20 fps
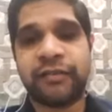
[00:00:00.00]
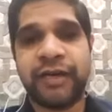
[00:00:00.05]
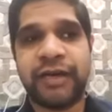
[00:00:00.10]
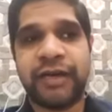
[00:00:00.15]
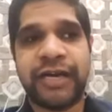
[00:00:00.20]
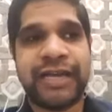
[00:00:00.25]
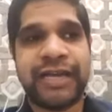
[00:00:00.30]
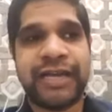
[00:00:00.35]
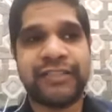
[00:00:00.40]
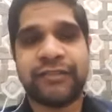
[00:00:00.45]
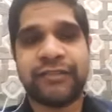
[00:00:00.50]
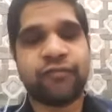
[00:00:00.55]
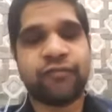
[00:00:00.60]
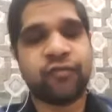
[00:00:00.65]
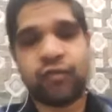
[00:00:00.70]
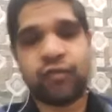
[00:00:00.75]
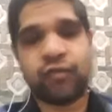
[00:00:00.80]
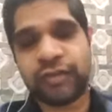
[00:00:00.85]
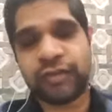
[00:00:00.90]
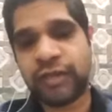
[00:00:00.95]
I
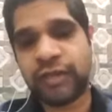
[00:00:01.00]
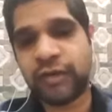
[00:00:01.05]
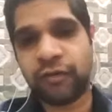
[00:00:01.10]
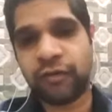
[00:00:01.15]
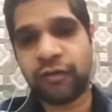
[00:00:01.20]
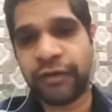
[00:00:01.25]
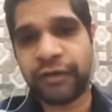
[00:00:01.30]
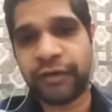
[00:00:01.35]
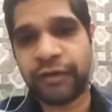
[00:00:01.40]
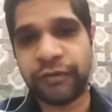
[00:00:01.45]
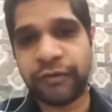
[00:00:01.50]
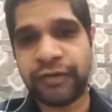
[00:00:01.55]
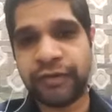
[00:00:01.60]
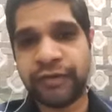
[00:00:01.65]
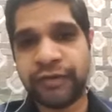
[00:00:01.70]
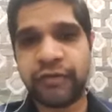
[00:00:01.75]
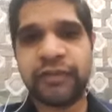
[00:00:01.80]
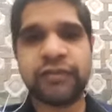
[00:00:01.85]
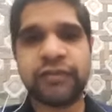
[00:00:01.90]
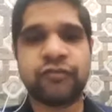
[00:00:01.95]
just want to study only
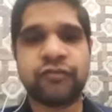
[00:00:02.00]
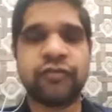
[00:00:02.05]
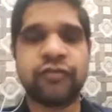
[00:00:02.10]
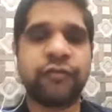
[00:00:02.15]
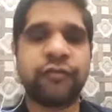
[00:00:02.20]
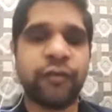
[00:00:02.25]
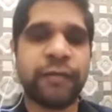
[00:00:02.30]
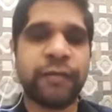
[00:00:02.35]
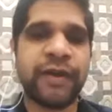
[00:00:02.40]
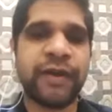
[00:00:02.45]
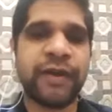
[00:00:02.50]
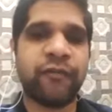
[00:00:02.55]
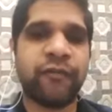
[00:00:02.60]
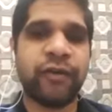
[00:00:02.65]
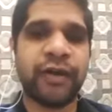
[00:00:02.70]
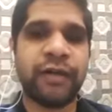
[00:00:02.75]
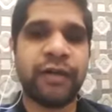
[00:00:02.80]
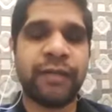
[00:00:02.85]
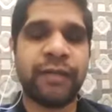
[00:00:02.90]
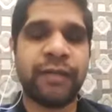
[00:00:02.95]
2 years. So a student would be
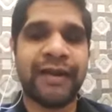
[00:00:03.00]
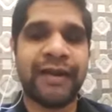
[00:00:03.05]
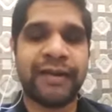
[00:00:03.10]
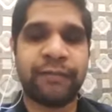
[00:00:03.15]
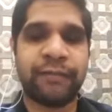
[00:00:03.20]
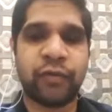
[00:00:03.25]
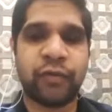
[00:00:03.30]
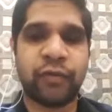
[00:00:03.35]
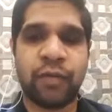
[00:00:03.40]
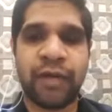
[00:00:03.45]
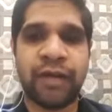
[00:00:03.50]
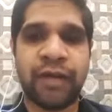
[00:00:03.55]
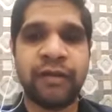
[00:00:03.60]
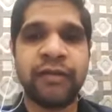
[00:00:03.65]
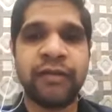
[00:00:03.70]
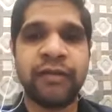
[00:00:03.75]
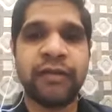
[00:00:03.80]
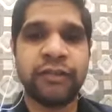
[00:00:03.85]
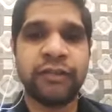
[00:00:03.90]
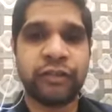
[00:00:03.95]
awarded by a
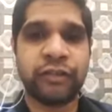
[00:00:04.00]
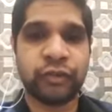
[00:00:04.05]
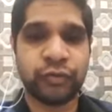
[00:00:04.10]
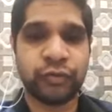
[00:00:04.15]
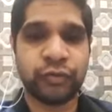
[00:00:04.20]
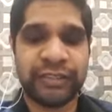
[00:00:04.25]
diploma, 2